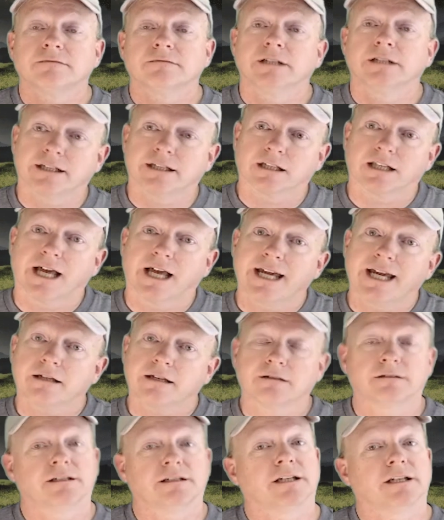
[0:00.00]
hit the like.
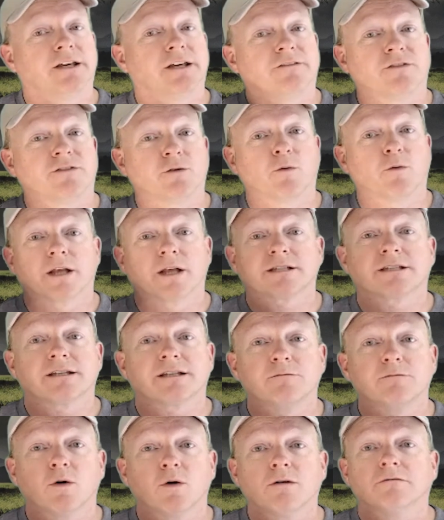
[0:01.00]
If you want to see
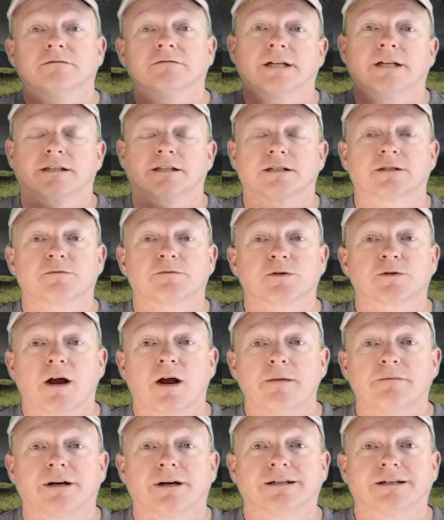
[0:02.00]
more, hit the
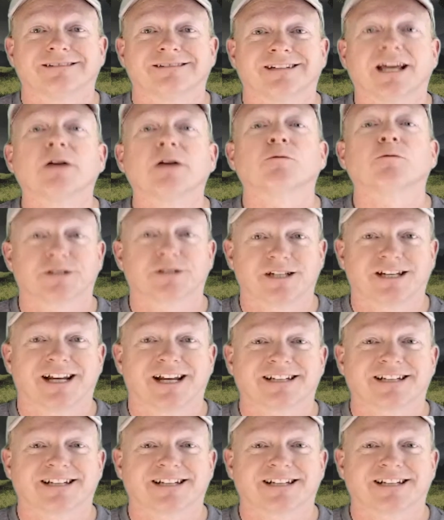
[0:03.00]
subscribe button. And we'll see you next